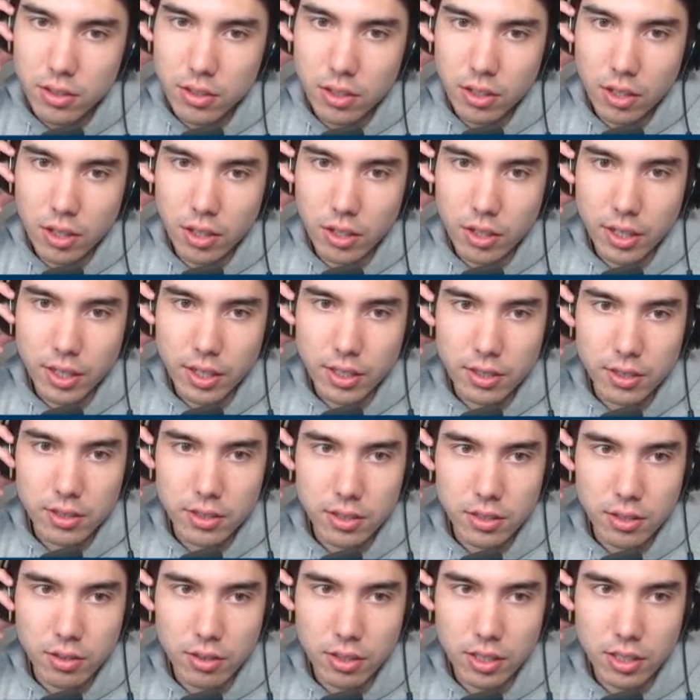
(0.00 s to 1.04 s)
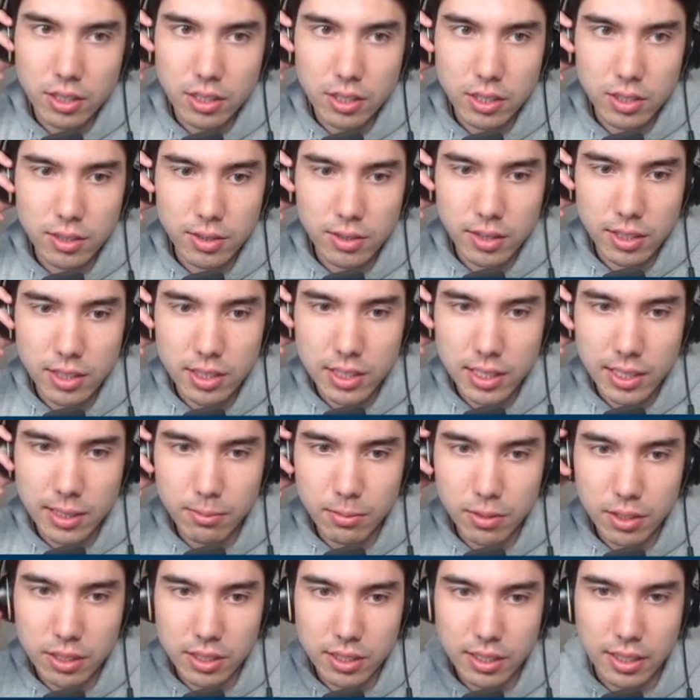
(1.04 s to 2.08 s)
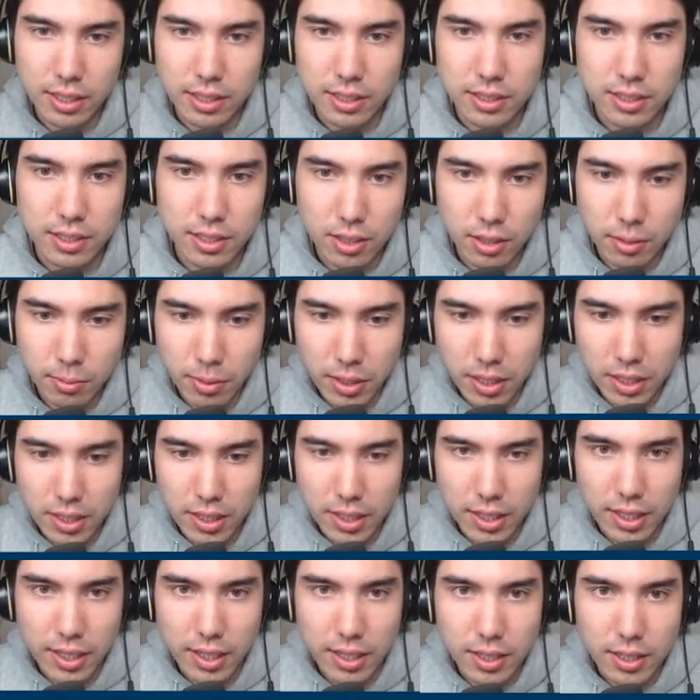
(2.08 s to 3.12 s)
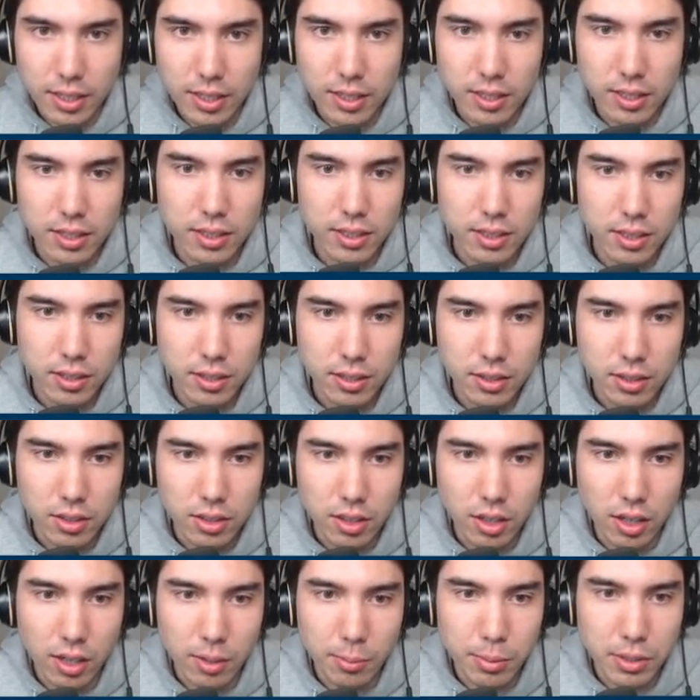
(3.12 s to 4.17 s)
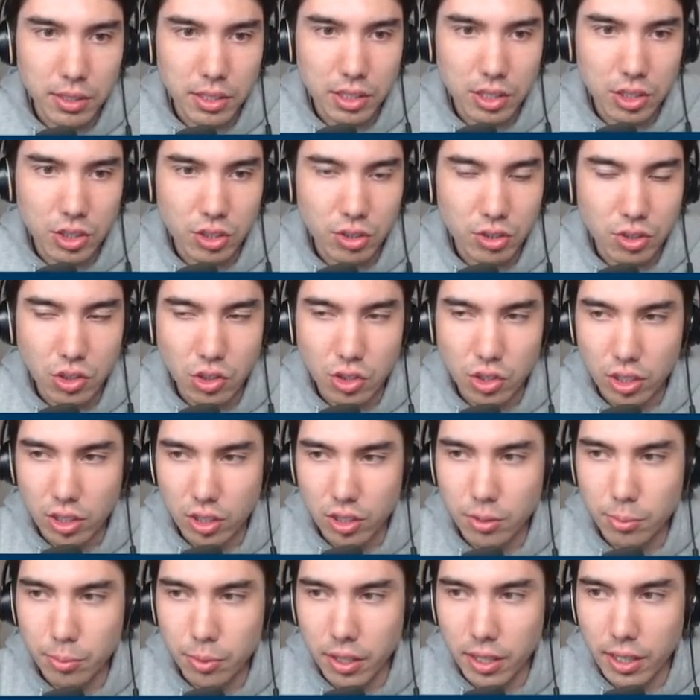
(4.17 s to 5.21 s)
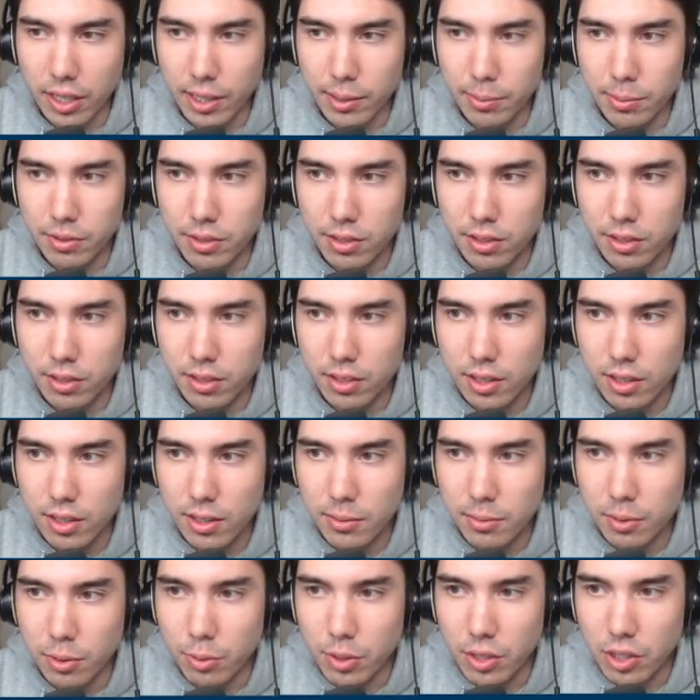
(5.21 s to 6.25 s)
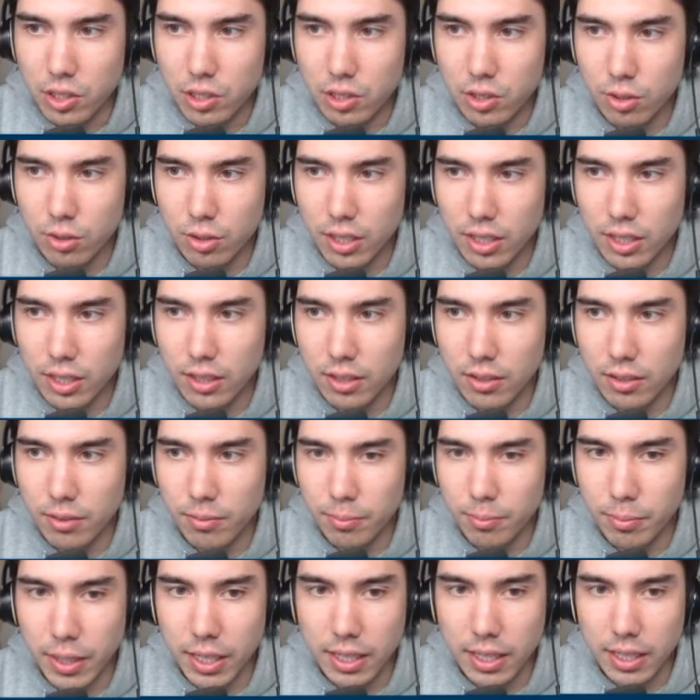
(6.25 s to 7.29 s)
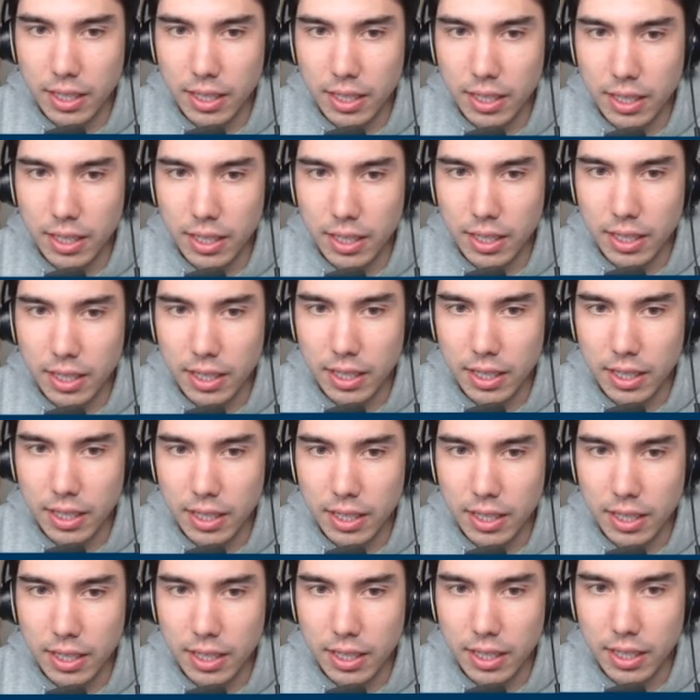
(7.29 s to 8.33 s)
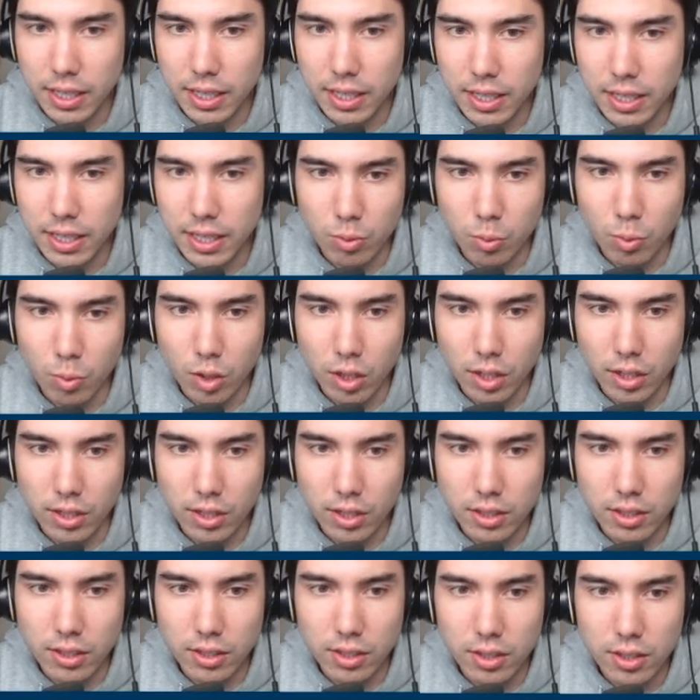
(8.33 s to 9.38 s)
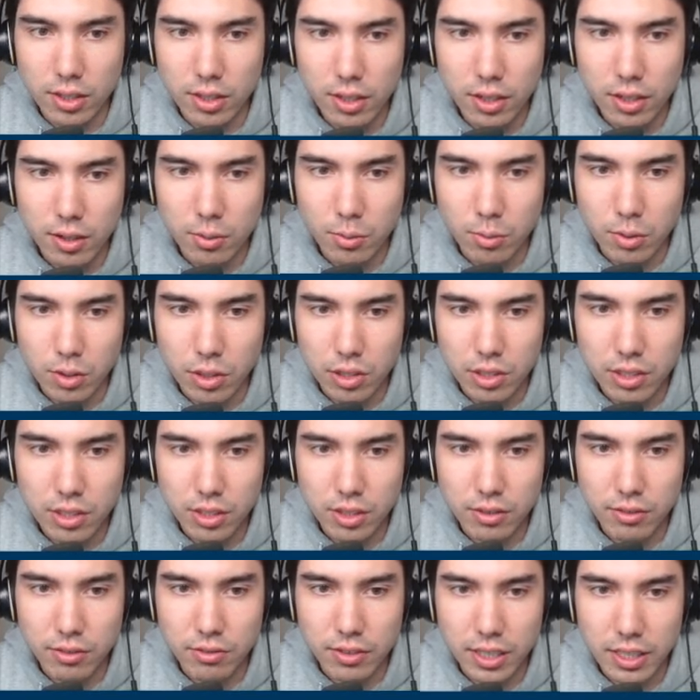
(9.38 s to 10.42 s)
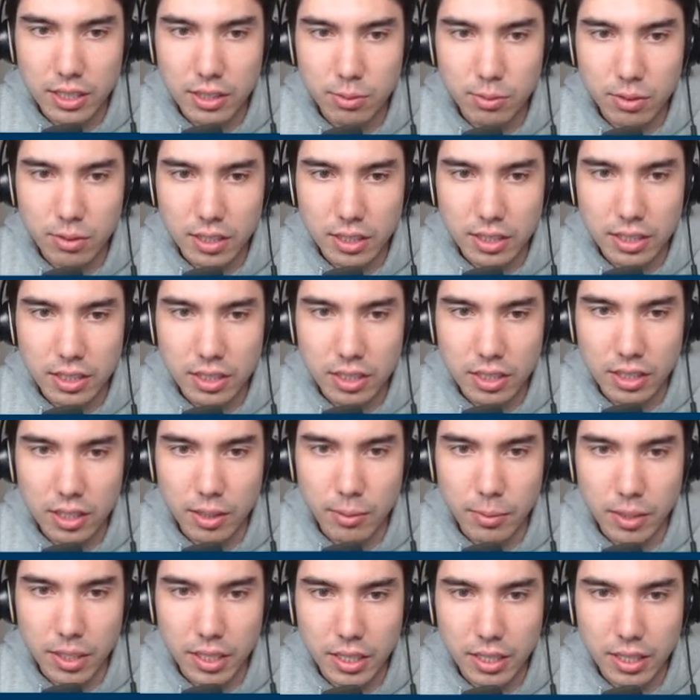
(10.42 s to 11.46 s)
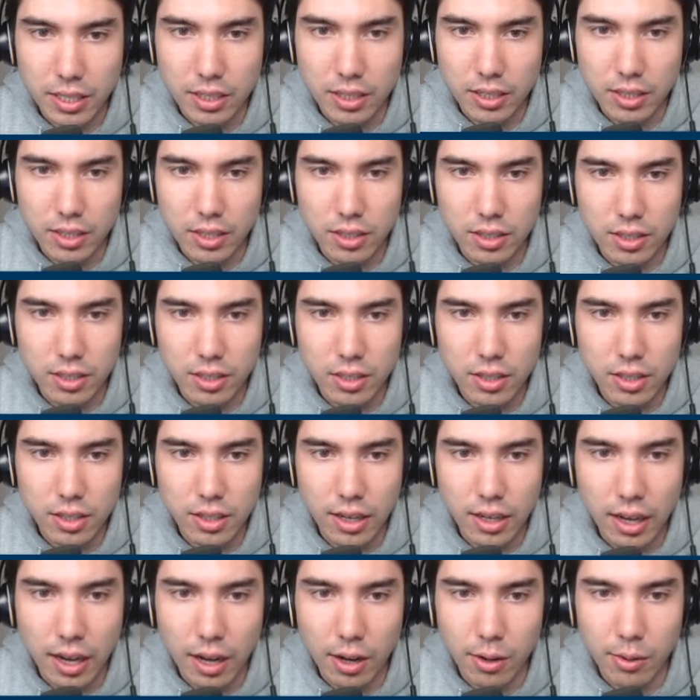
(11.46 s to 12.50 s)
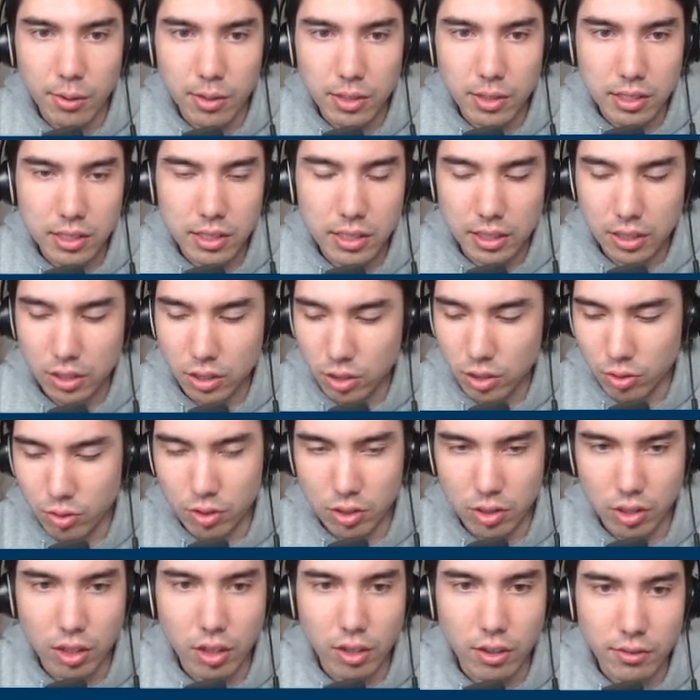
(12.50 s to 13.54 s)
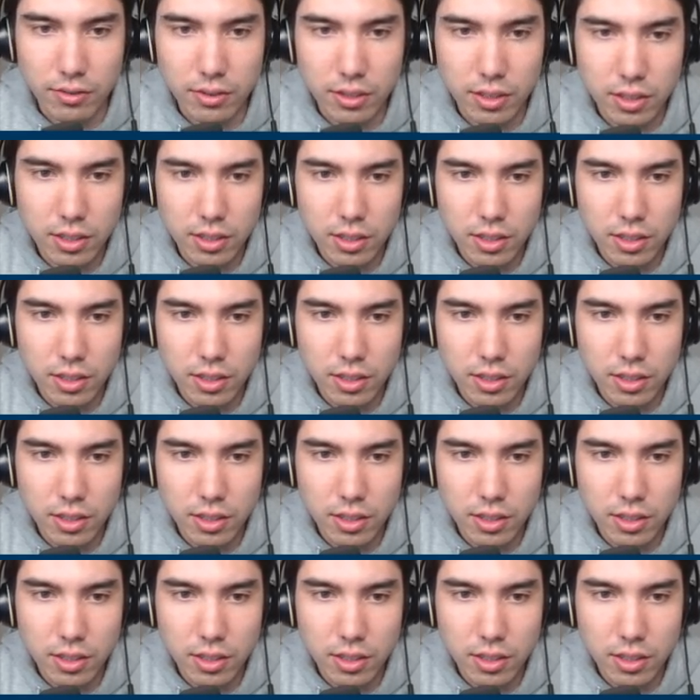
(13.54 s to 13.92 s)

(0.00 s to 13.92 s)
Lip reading: Alright, so this game looks like it's going to be a long positional struggle, perhaps. But we should tune in back to Harvard's board 1. We're still faced with this dilemma here. How is this issue resolved?